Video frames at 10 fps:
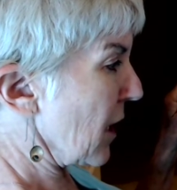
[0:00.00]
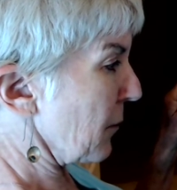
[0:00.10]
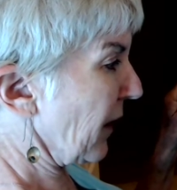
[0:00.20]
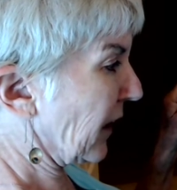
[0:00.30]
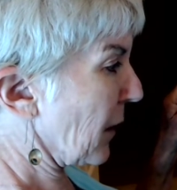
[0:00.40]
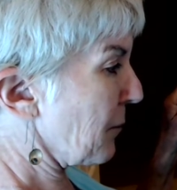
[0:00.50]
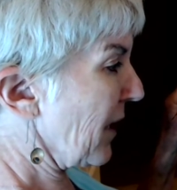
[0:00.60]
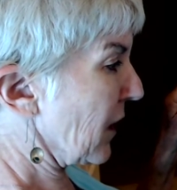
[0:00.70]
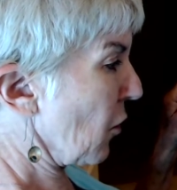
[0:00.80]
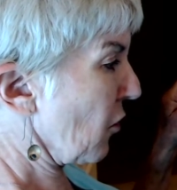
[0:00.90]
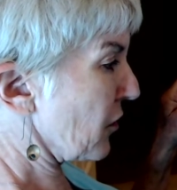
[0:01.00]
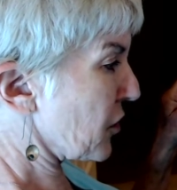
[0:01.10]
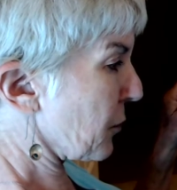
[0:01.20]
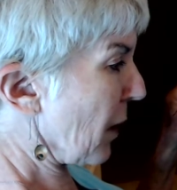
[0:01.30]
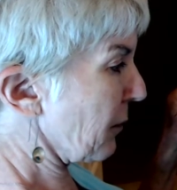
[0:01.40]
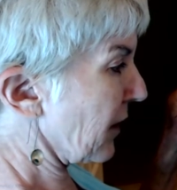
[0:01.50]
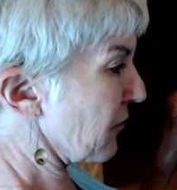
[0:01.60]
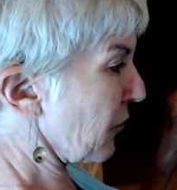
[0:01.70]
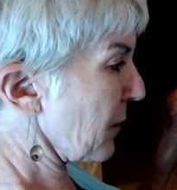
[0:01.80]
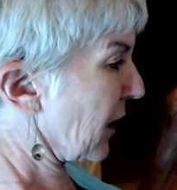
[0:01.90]
picked a big orange pumpkin
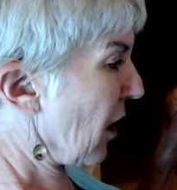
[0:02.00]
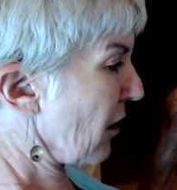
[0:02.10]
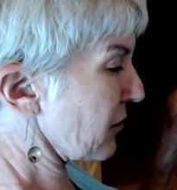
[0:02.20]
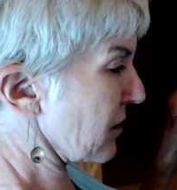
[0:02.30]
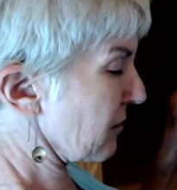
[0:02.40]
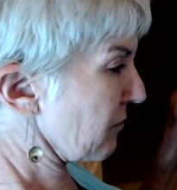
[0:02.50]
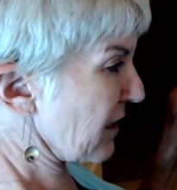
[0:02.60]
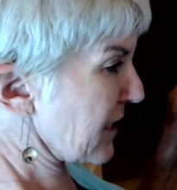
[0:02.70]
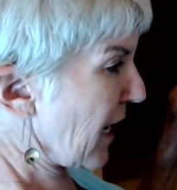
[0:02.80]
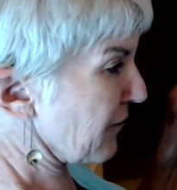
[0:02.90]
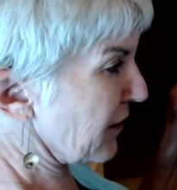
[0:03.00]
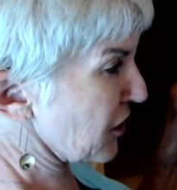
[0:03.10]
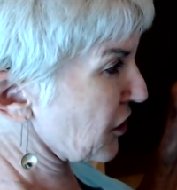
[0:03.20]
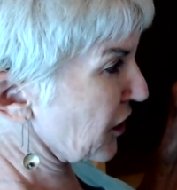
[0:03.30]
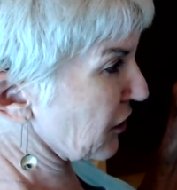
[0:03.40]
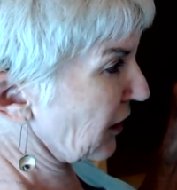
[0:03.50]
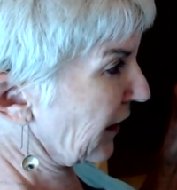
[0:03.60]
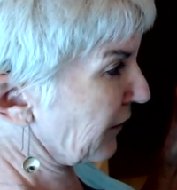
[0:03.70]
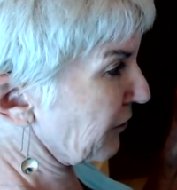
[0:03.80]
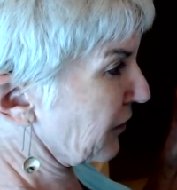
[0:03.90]
from the garden, as heavy as she could lift.